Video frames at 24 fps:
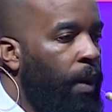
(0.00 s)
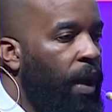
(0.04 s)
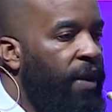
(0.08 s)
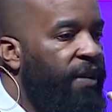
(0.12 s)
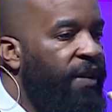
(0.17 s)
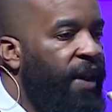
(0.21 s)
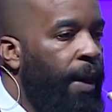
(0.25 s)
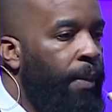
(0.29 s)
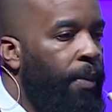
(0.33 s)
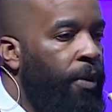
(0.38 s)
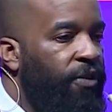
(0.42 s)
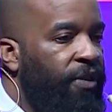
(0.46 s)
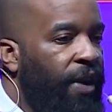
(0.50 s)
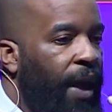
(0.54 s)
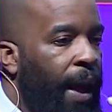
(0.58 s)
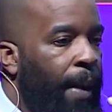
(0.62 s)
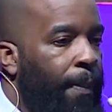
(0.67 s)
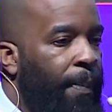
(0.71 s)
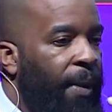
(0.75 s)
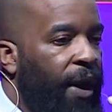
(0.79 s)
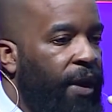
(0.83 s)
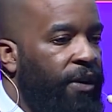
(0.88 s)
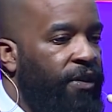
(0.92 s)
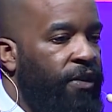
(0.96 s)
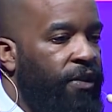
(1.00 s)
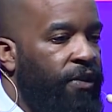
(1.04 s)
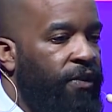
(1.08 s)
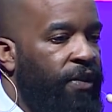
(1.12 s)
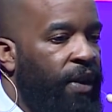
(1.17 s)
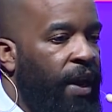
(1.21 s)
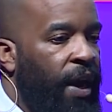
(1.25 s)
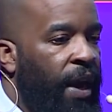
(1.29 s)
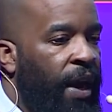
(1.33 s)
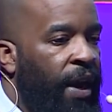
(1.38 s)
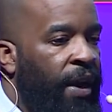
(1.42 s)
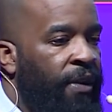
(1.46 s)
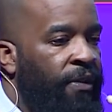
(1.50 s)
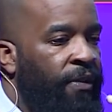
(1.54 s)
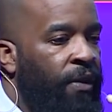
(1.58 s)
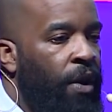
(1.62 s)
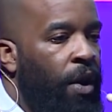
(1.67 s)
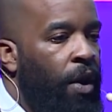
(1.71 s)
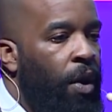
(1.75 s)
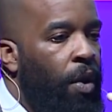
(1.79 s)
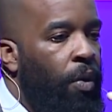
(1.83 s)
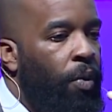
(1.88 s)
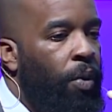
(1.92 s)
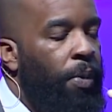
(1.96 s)
tabletop exercise,
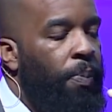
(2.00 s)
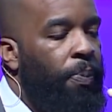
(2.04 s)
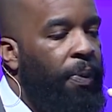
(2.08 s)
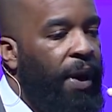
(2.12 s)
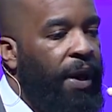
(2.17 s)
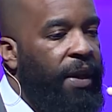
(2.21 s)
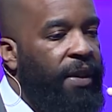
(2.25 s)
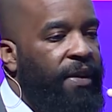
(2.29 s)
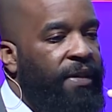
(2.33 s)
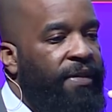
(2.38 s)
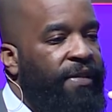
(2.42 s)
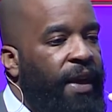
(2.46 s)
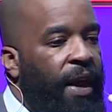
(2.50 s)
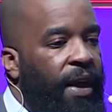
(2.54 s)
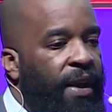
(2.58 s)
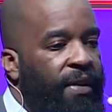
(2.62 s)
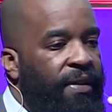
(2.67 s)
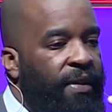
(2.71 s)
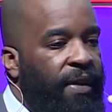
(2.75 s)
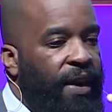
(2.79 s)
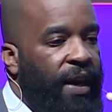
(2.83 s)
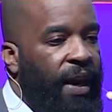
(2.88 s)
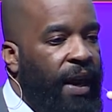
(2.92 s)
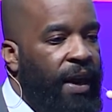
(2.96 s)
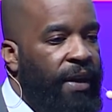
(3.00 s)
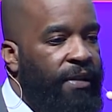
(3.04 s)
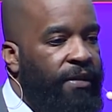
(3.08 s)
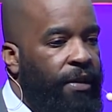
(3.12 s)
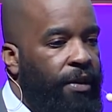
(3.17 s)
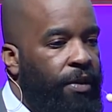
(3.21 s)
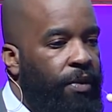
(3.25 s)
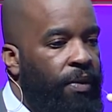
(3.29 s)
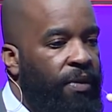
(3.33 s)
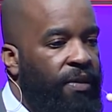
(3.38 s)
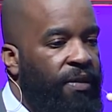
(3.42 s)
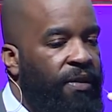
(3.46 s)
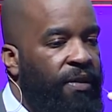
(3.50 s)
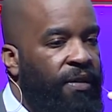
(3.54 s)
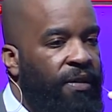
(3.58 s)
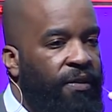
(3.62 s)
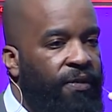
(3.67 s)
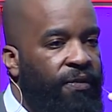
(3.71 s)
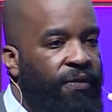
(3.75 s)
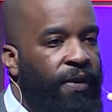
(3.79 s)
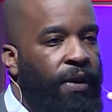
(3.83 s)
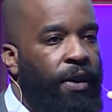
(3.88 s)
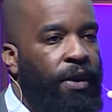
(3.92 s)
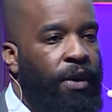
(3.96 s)
we break this out into consequences,
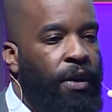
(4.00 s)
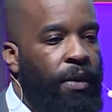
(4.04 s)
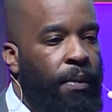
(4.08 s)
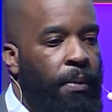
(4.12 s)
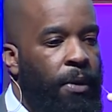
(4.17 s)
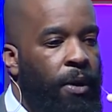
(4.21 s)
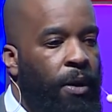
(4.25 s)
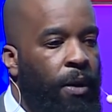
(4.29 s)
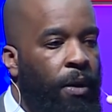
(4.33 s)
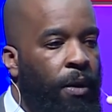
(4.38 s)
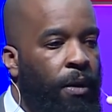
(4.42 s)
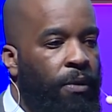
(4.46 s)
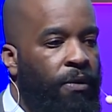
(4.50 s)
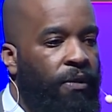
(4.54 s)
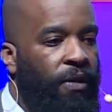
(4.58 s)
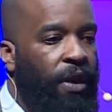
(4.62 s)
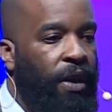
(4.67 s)
failure modes,